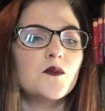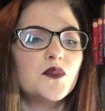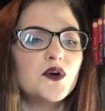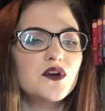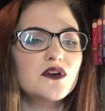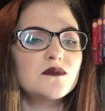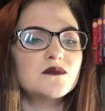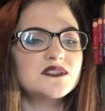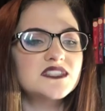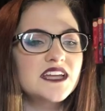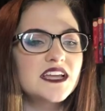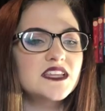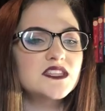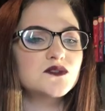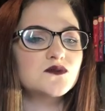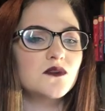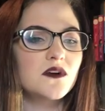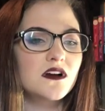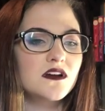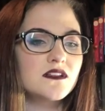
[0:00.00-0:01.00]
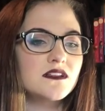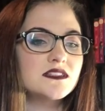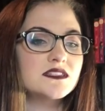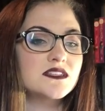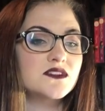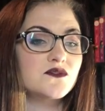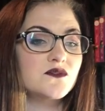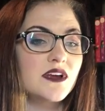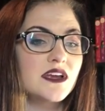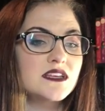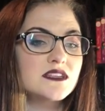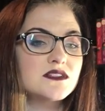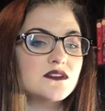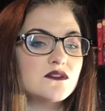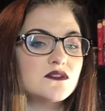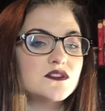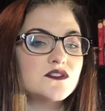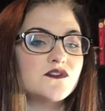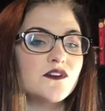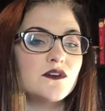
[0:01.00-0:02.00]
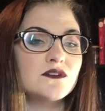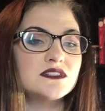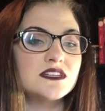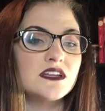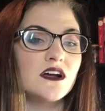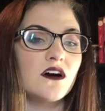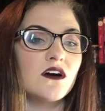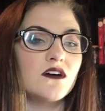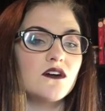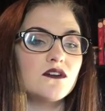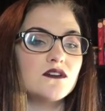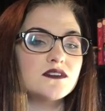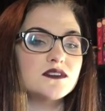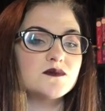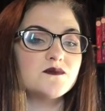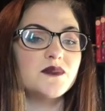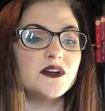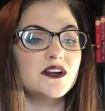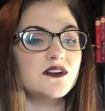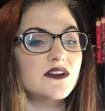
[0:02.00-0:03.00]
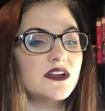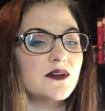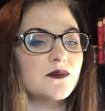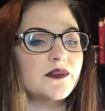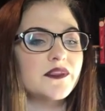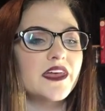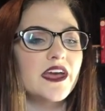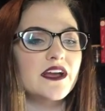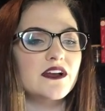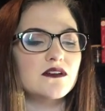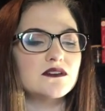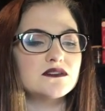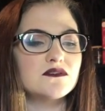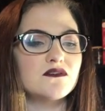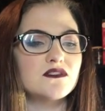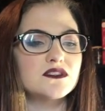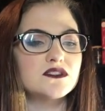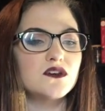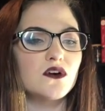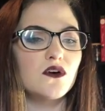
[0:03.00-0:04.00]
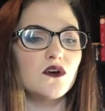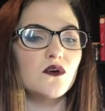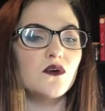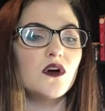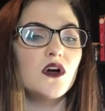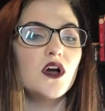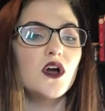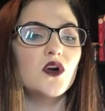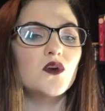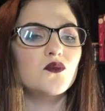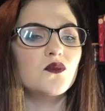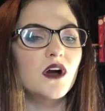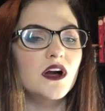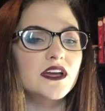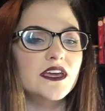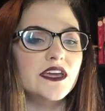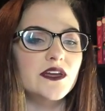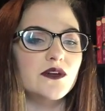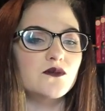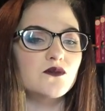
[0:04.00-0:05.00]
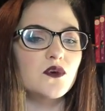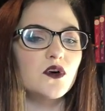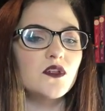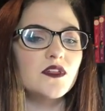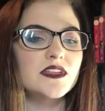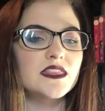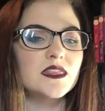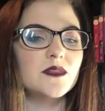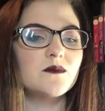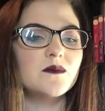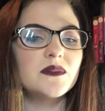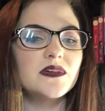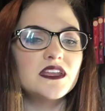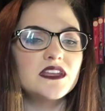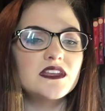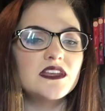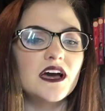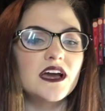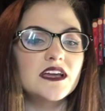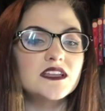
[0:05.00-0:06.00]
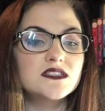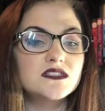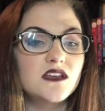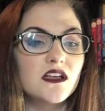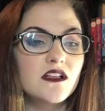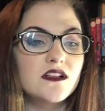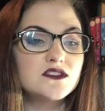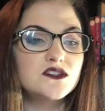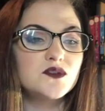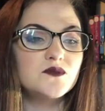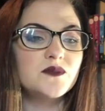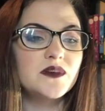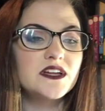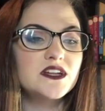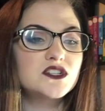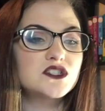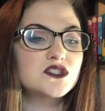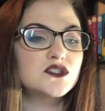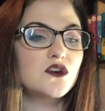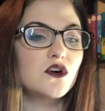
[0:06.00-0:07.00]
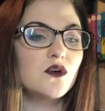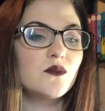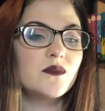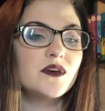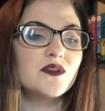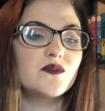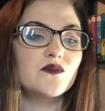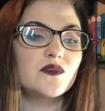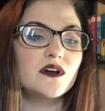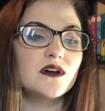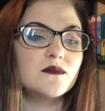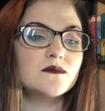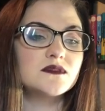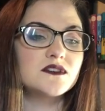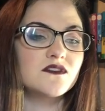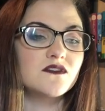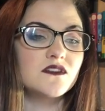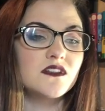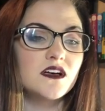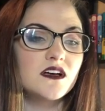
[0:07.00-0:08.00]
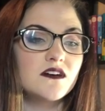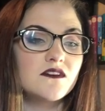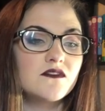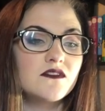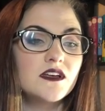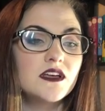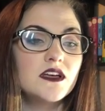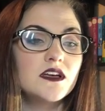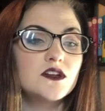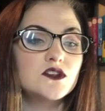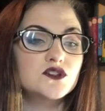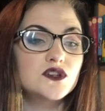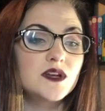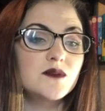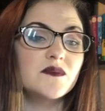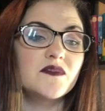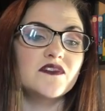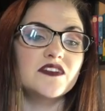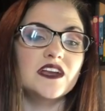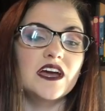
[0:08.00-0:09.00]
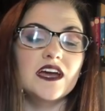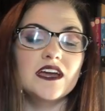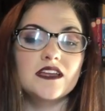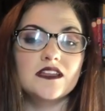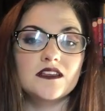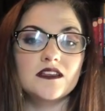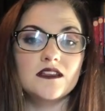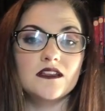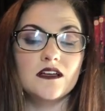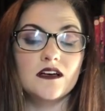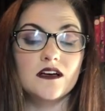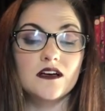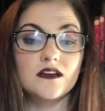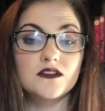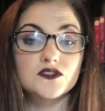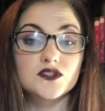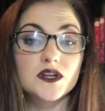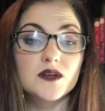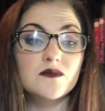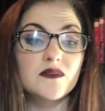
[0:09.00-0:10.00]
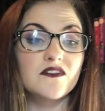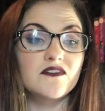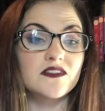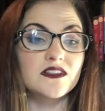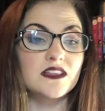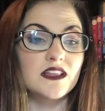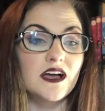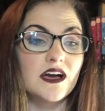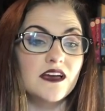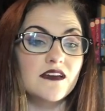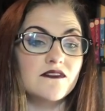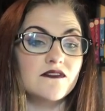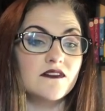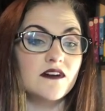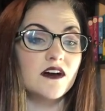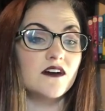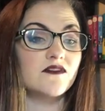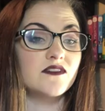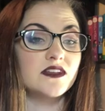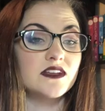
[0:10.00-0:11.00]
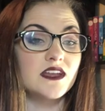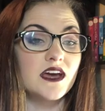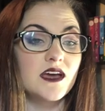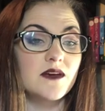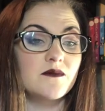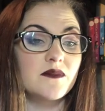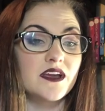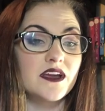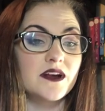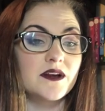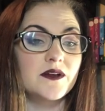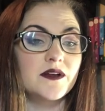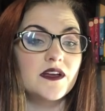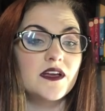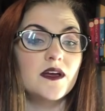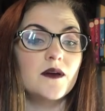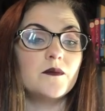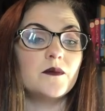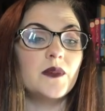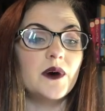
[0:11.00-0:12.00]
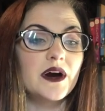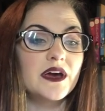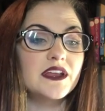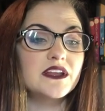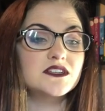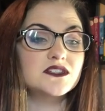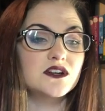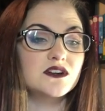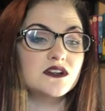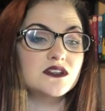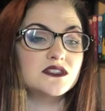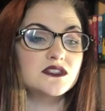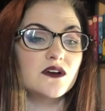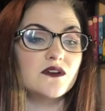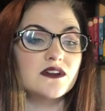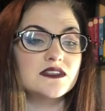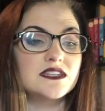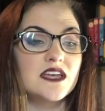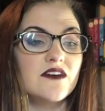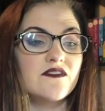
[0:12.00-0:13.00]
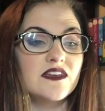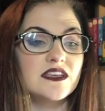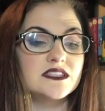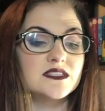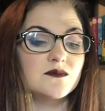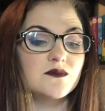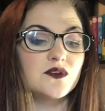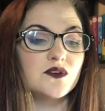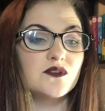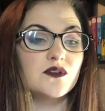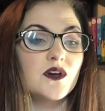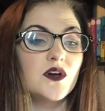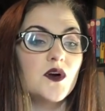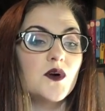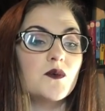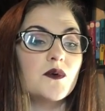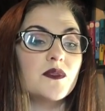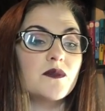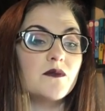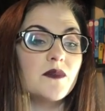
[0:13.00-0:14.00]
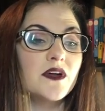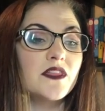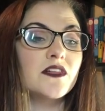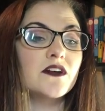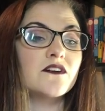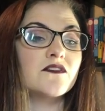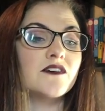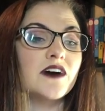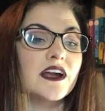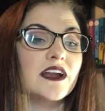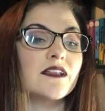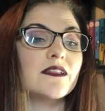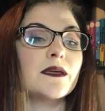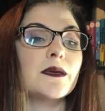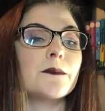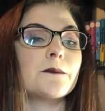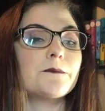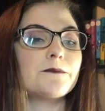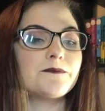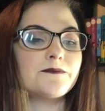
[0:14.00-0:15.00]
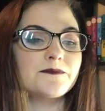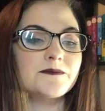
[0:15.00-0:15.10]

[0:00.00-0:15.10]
Program states, Rocklands, and Greystones, Foated halls, bickering with the echoes of the soul, rocking and rolling in the midnight solitude bench, dolmen realms of love, dream of a life of a nightmare. Bodies turned to stone as heavy as the moon, with mother finally